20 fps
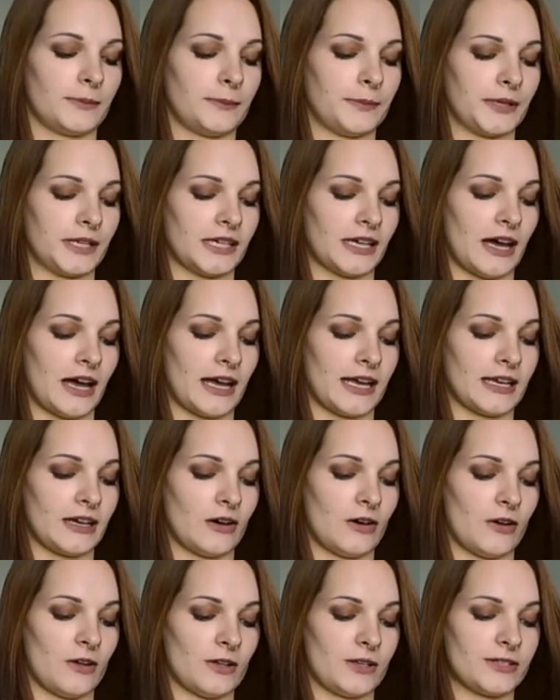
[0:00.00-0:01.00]
but I
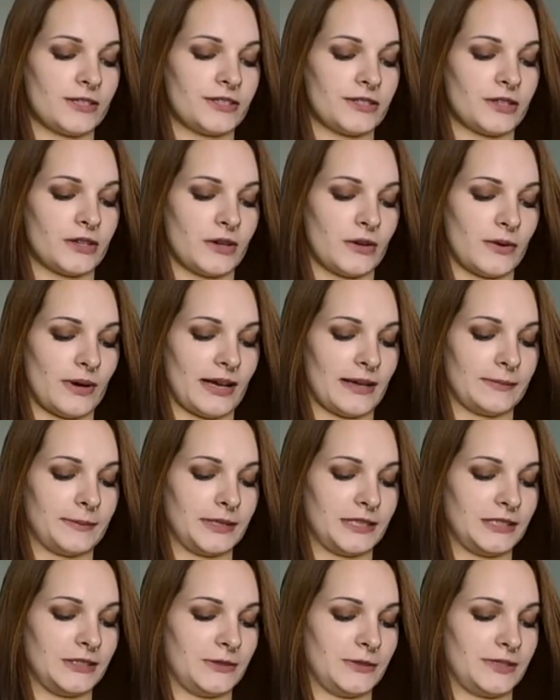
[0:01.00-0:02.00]
also have
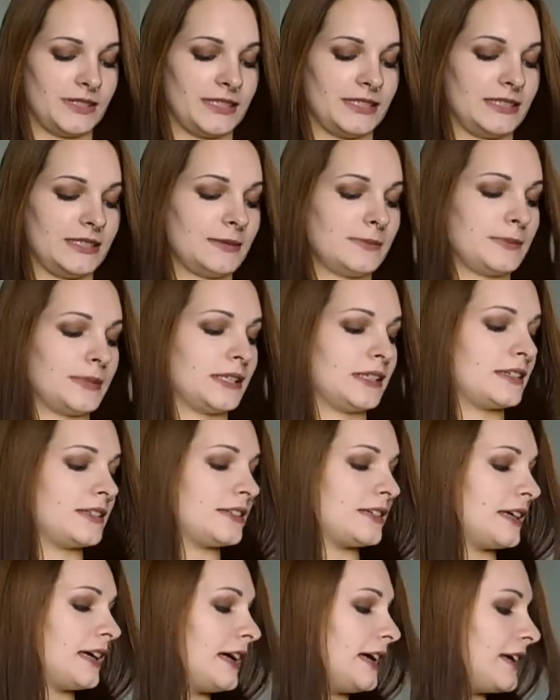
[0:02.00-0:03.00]
been using it because
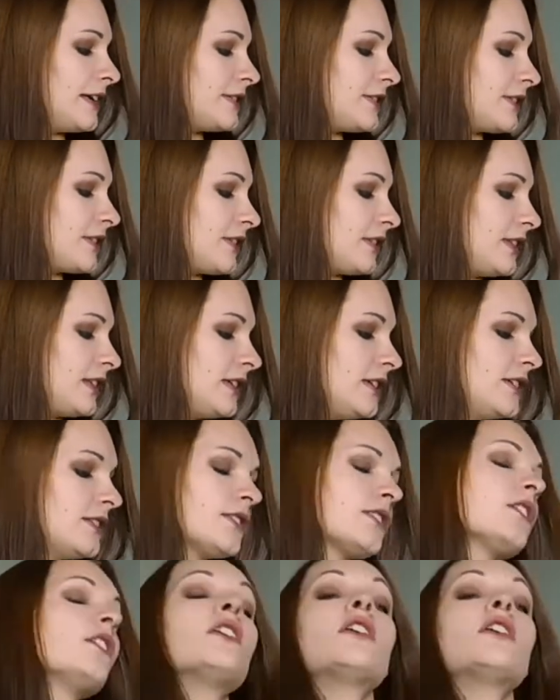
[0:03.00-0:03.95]
it has these